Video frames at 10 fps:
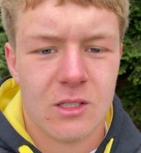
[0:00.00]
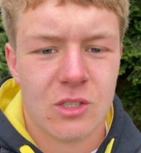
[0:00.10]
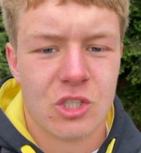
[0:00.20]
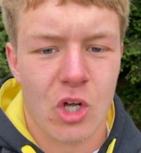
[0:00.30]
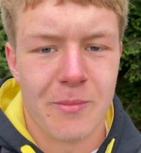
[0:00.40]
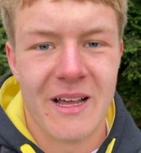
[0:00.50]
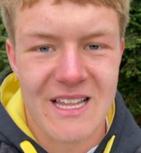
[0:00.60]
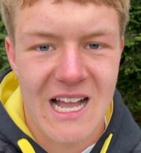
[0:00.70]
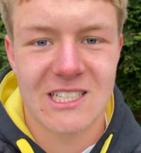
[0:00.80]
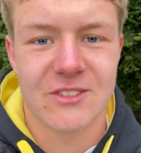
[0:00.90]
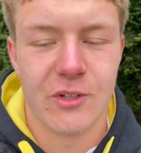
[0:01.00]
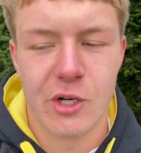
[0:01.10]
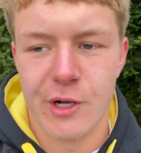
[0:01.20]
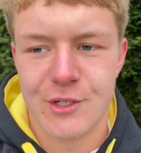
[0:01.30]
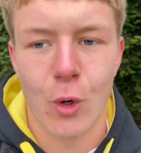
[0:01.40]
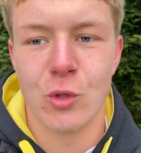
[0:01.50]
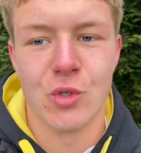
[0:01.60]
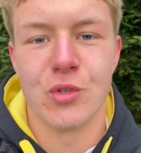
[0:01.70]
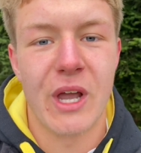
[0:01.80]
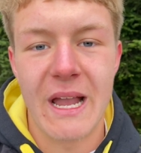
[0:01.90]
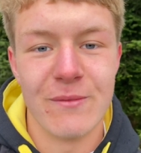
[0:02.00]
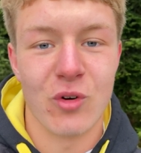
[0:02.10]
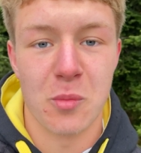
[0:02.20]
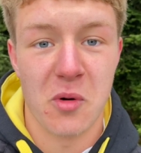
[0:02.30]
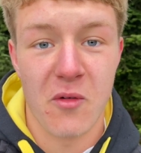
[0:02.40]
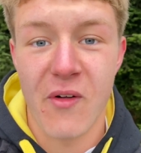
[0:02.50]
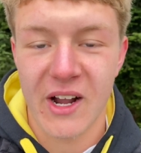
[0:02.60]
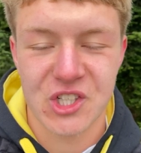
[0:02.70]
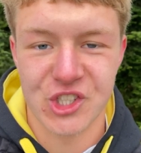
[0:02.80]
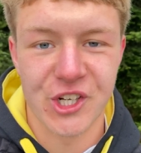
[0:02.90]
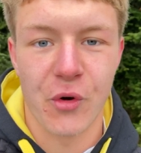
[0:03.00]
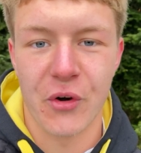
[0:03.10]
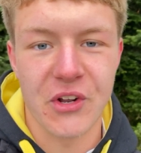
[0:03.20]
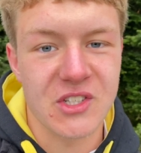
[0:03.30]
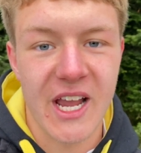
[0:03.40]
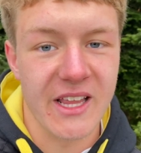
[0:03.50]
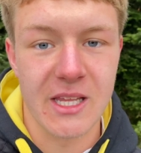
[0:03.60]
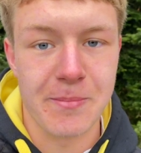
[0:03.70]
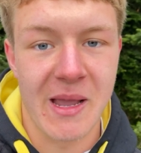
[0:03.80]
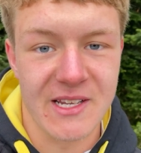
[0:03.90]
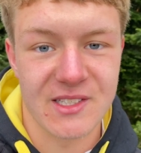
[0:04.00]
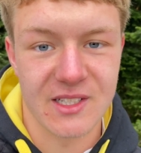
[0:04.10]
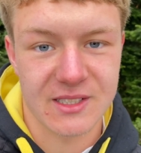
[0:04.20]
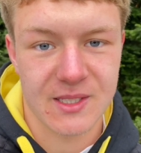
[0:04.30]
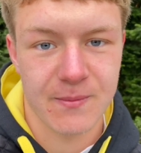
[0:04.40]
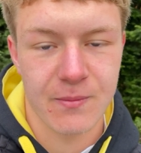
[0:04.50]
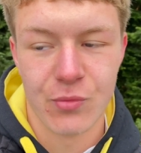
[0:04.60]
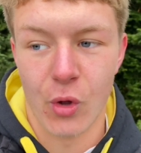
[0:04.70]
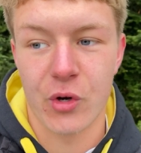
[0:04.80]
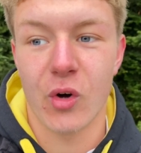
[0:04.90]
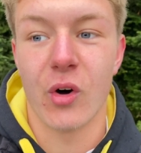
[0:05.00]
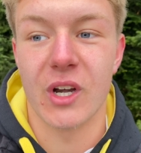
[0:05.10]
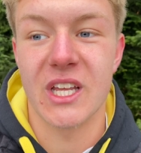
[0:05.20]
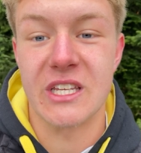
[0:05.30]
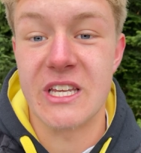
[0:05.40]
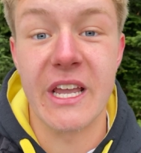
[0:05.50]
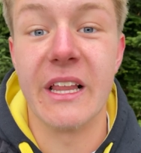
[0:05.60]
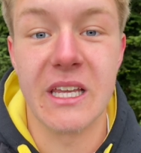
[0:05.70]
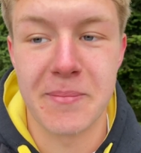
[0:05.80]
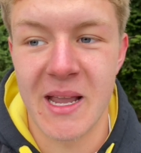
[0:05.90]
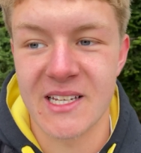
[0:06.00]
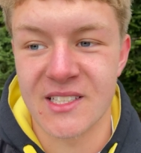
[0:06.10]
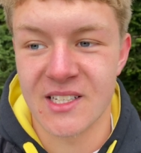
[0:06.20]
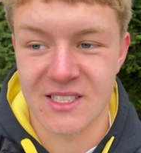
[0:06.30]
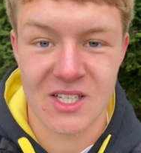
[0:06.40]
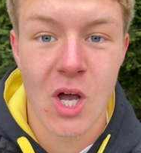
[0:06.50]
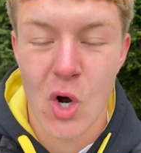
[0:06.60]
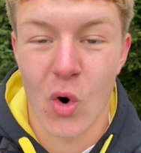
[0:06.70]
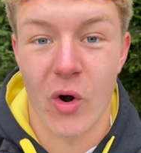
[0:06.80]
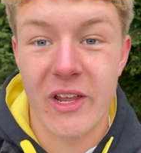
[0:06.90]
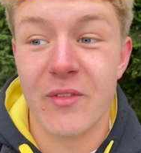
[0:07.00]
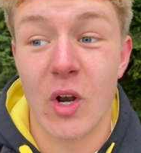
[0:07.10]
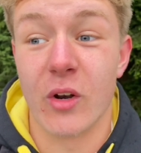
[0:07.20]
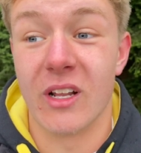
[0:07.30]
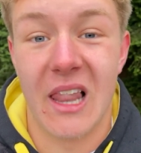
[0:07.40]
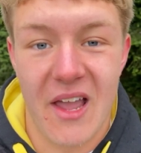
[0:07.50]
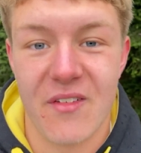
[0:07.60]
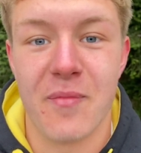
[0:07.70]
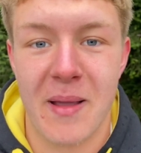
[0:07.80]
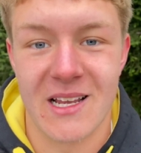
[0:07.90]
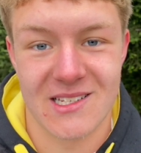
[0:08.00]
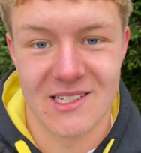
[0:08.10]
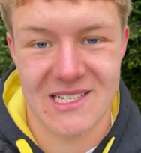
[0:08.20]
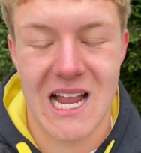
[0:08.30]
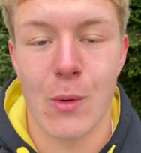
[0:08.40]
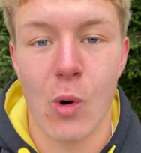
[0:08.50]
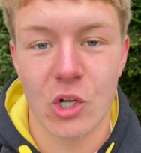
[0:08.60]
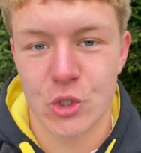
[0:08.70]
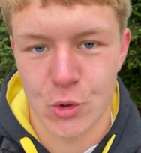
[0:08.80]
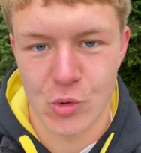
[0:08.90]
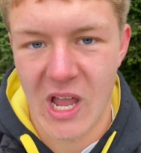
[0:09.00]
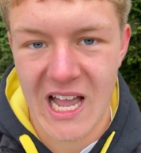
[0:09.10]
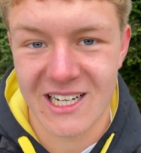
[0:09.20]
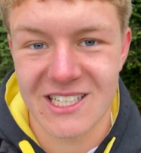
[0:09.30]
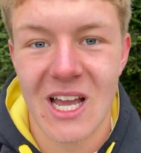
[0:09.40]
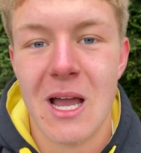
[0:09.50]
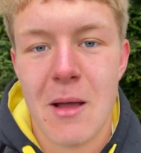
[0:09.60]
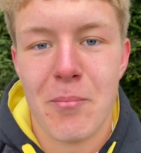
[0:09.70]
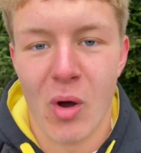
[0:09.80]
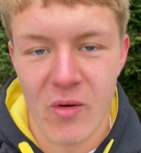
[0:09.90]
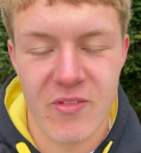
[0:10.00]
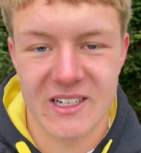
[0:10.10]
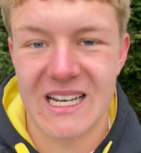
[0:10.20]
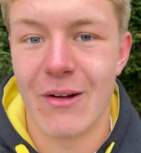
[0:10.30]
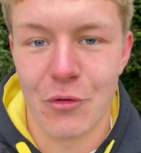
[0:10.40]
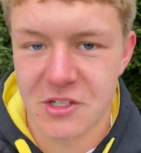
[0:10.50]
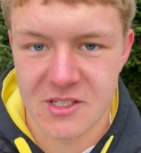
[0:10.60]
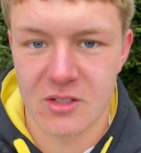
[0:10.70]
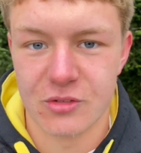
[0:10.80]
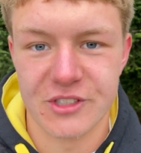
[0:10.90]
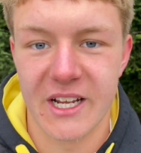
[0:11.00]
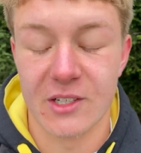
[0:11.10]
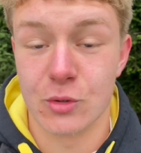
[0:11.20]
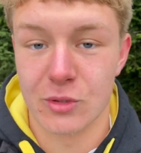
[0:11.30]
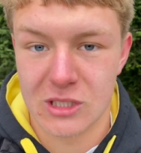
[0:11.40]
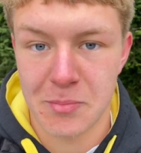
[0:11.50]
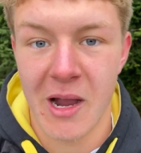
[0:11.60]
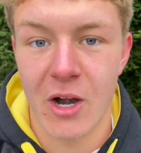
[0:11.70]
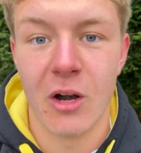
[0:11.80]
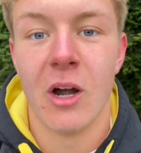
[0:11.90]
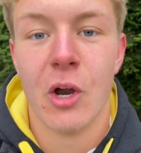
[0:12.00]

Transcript: So in my last video, I told you to aim for perfection on a daily basis, not on a yearly basis or even on a life basis. I want you to act perfect every single day and to aspire